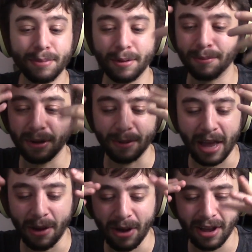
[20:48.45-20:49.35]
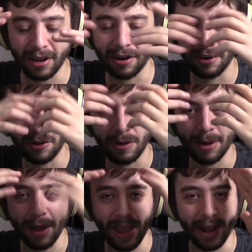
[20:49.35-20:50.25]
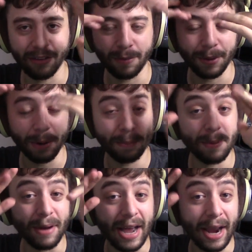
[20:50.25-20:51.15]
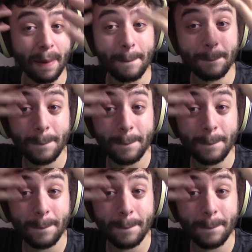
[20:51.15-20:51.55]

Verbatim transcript: Bye-bye. I don't know why my hands are up here. Bye-bye.